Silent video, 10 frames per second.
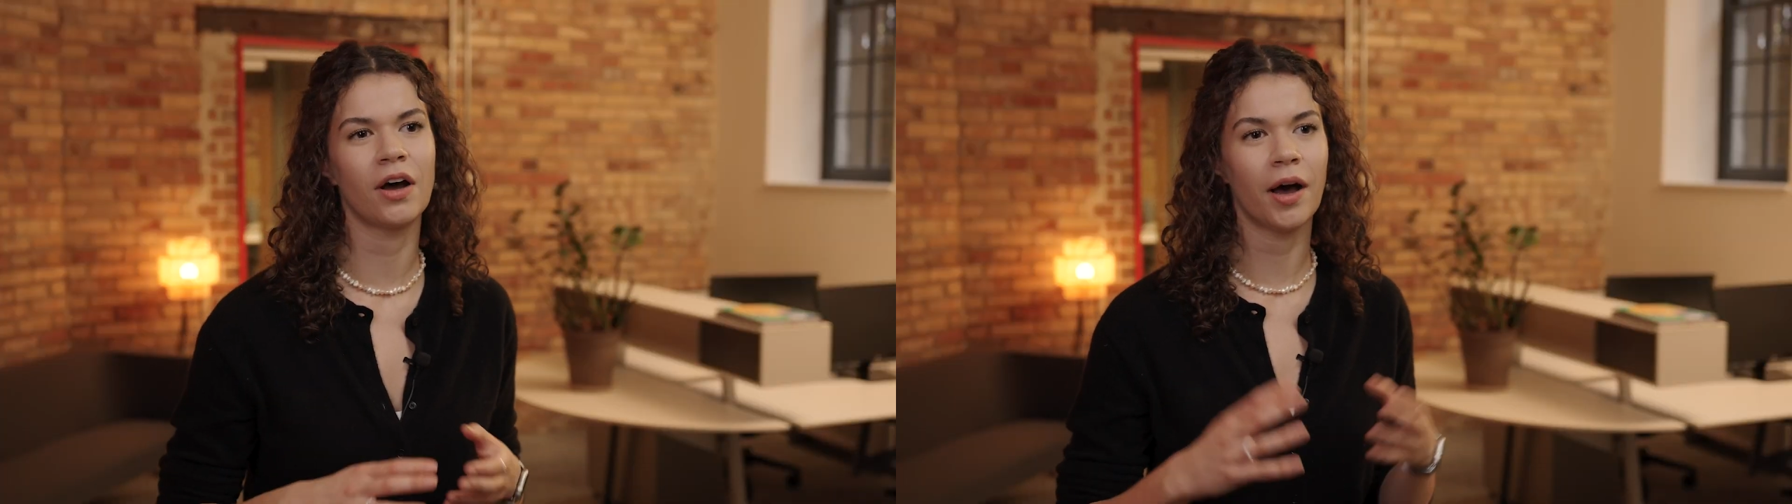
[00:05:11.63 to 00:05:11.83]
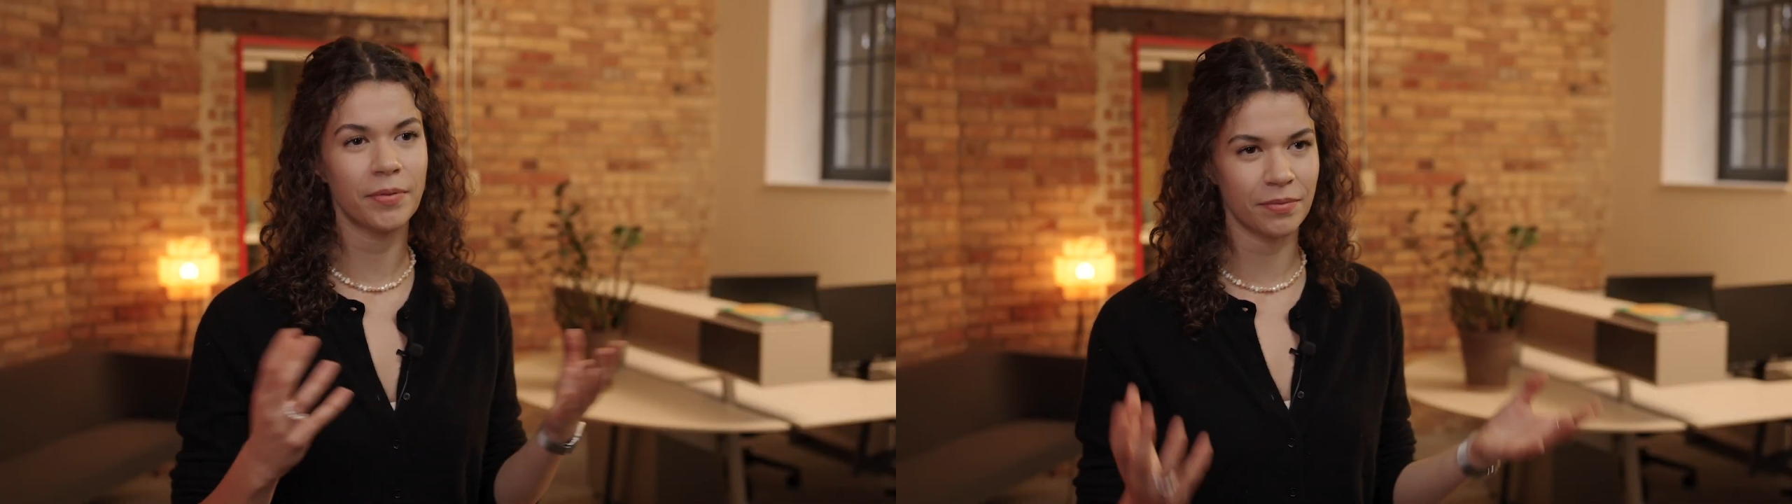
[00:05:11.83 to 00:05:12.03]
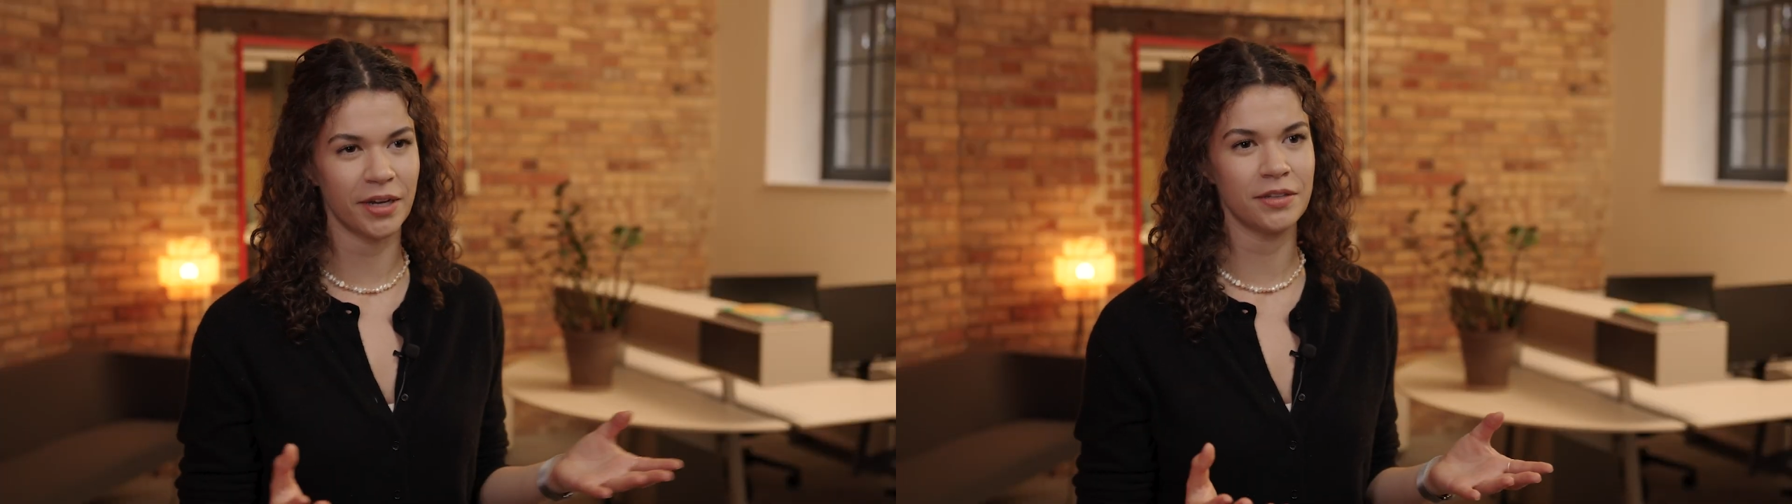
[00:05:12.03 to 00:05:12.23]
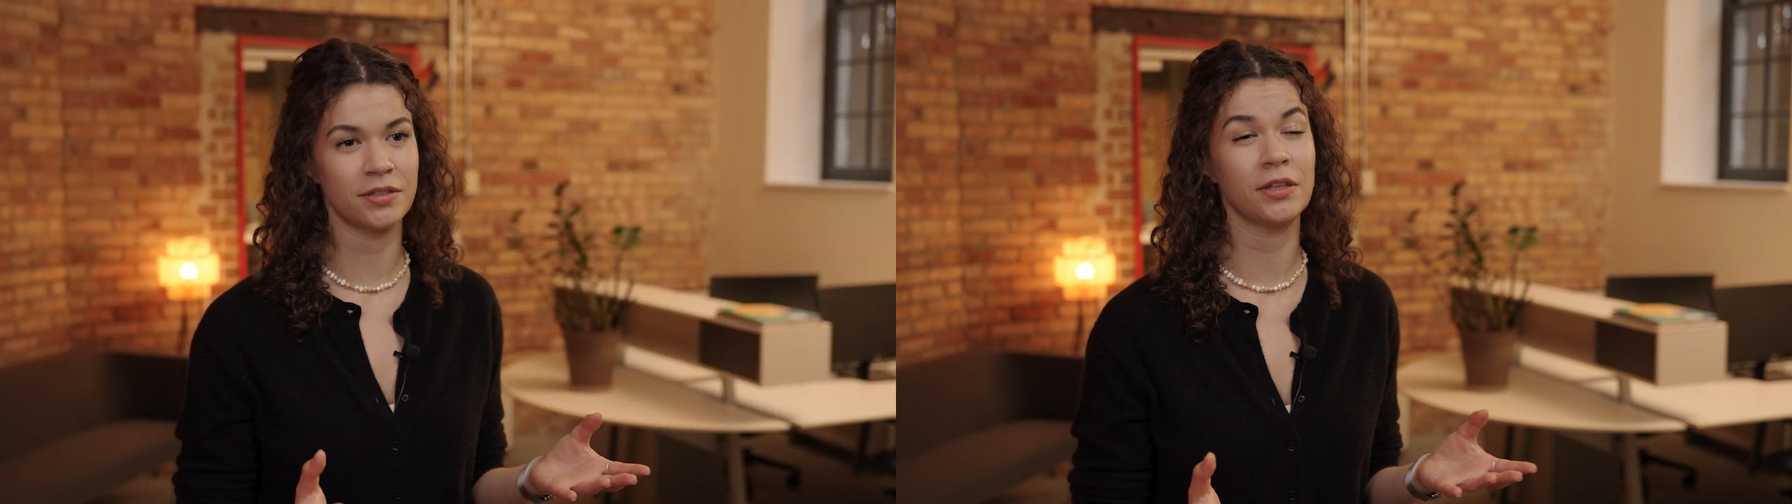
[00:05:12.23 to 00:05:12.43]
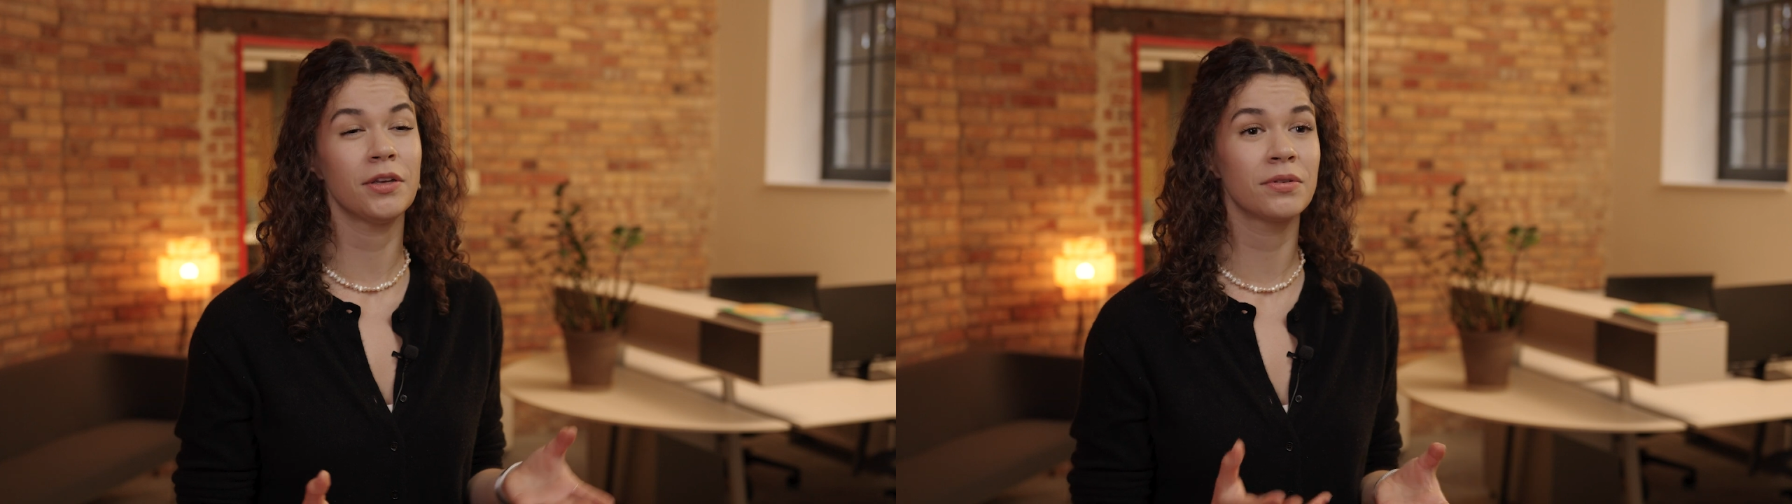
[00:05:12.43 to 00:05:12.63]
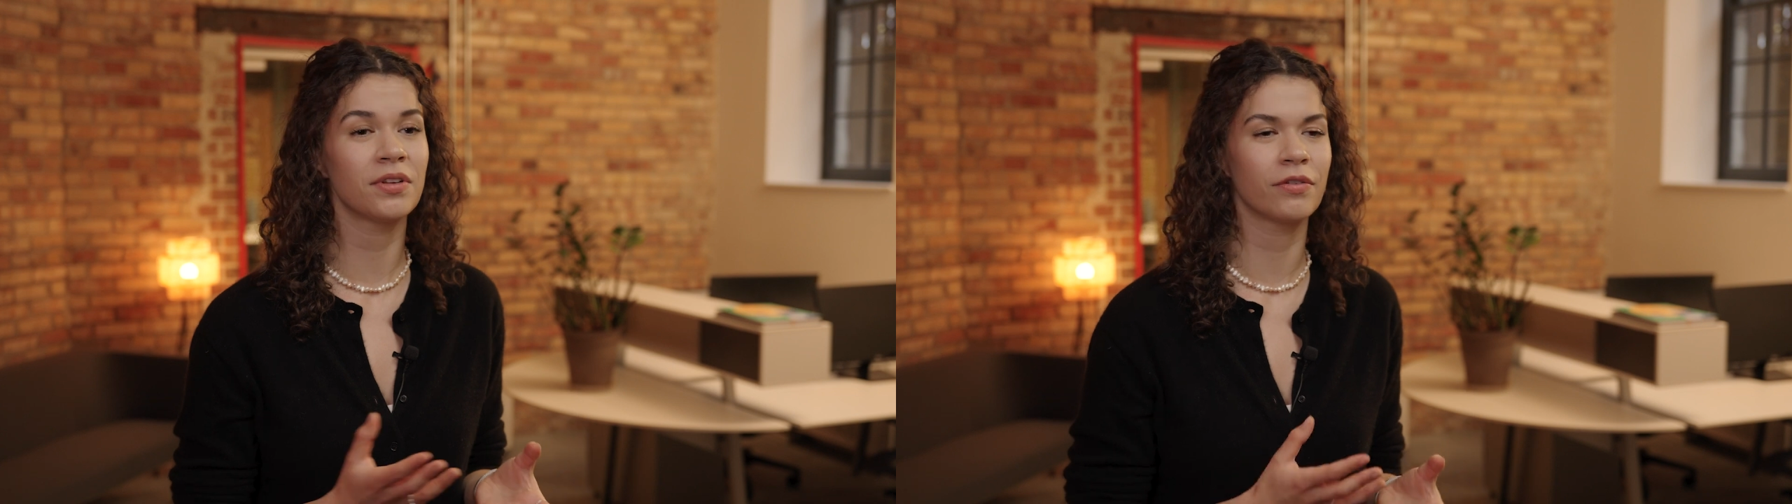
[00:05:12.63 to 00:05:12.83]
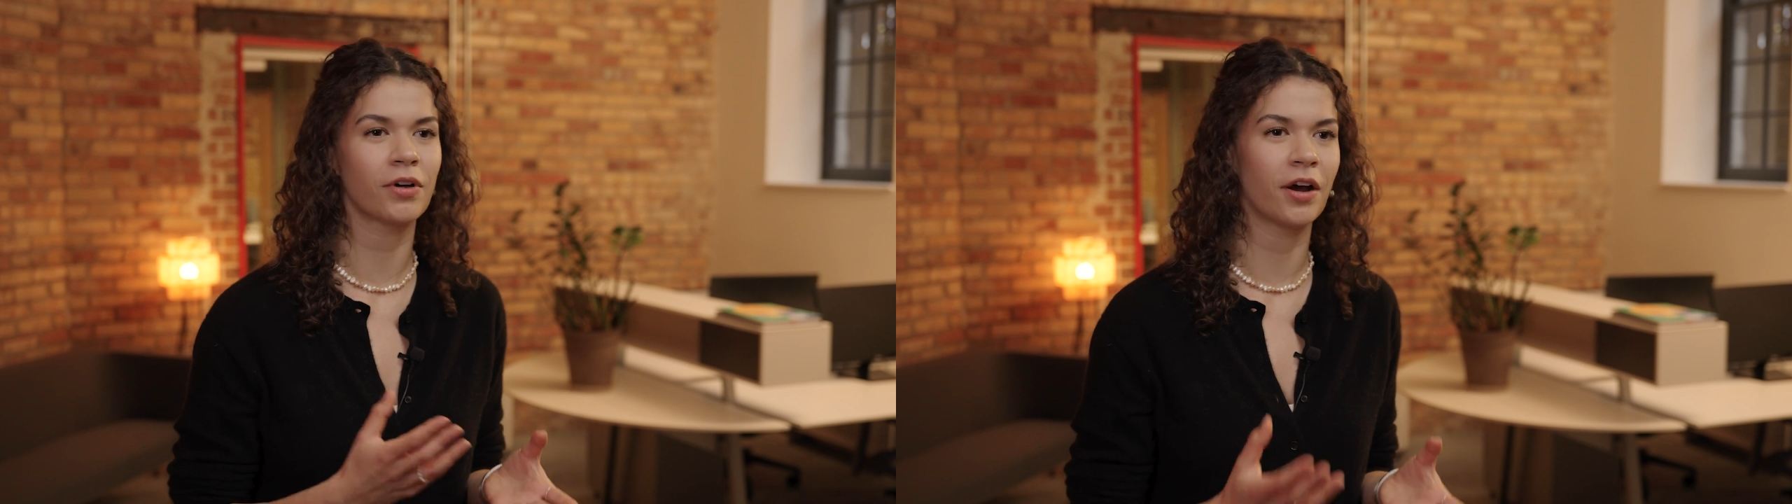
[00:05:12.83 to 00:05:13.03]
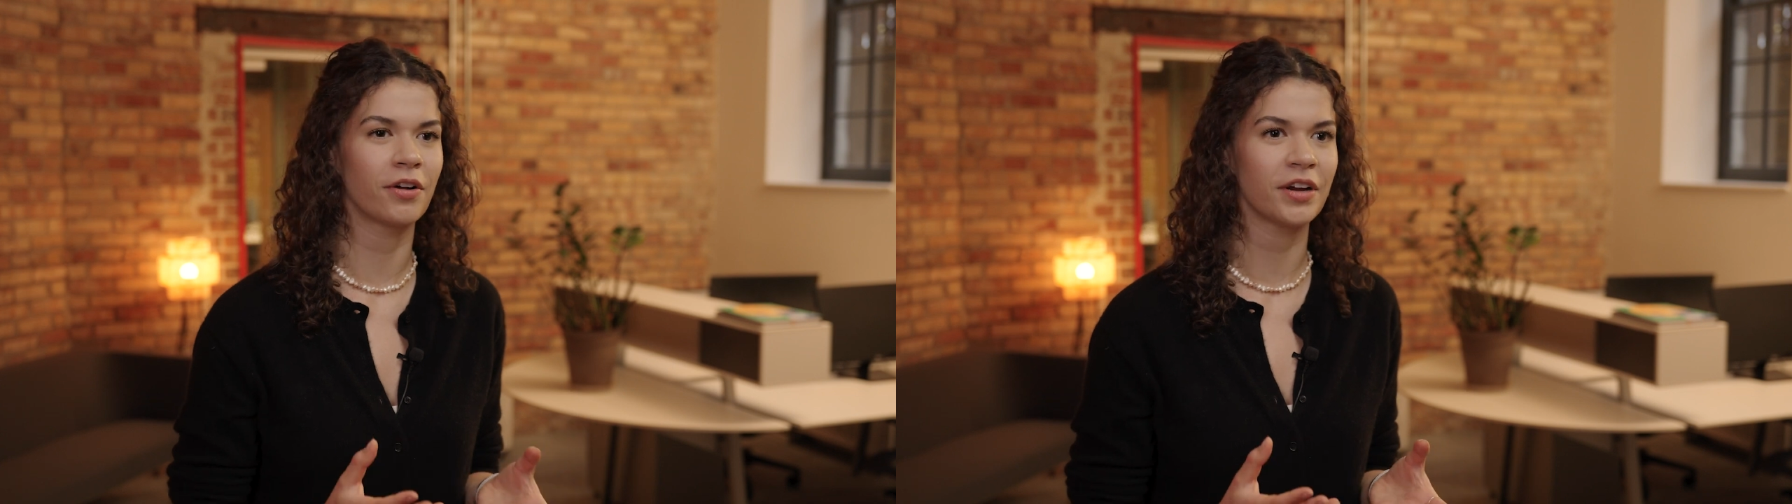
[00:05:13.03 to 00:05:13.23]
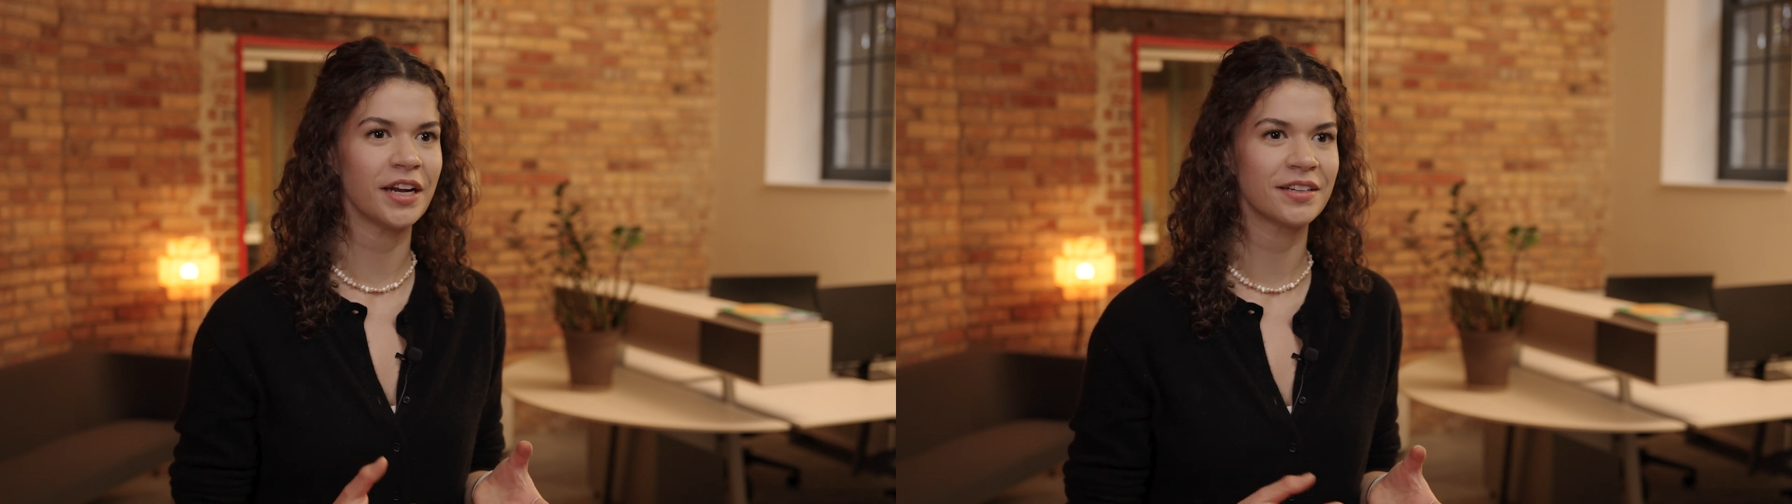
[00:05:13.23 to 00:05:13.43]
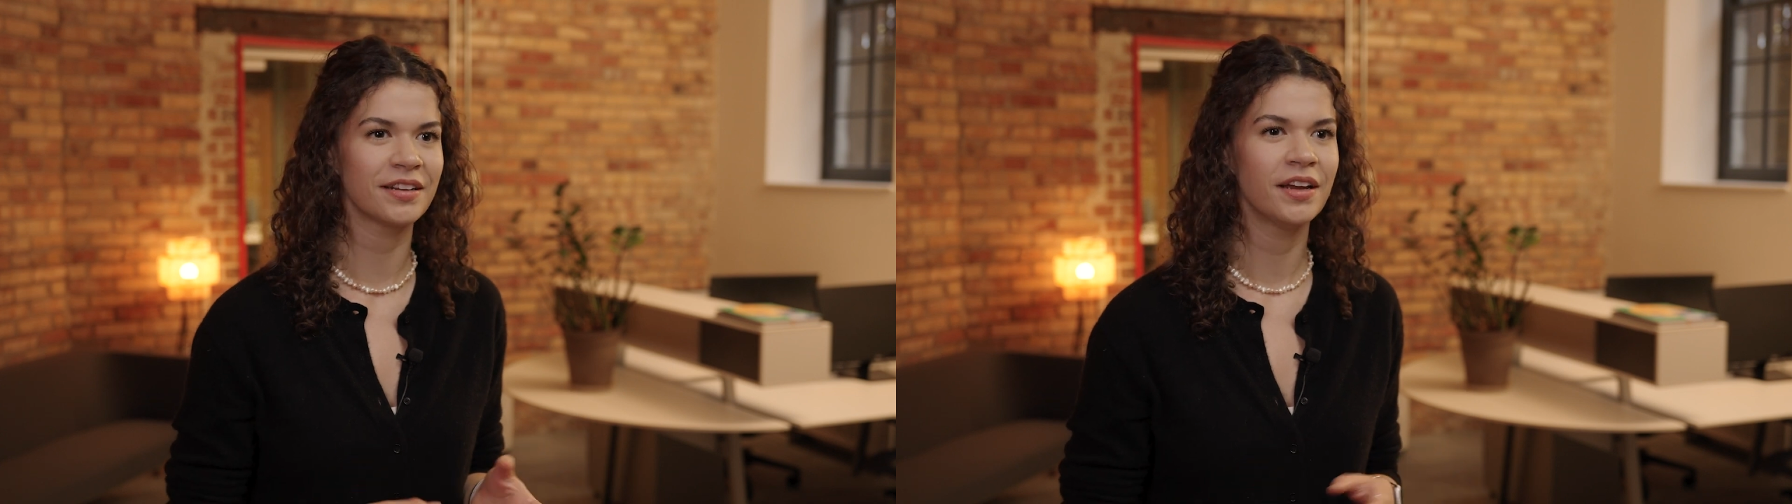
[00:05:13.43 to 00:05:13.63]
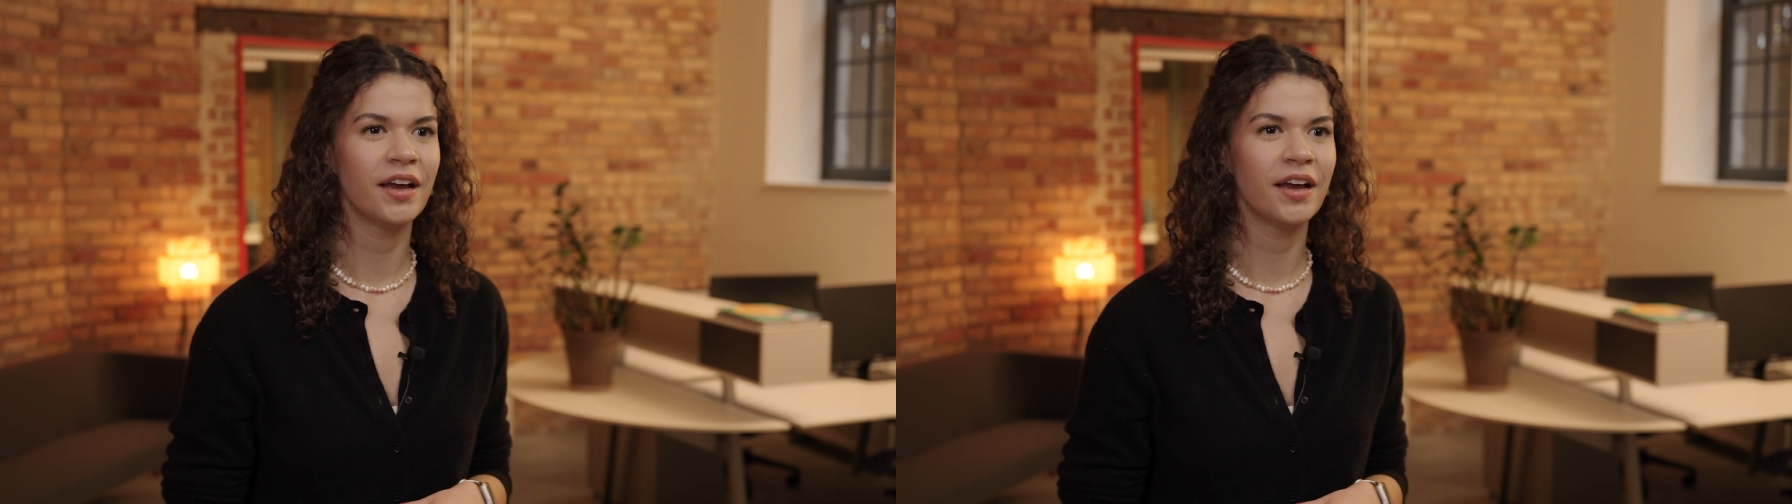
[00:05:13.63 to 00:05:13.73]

optimize the use of concrete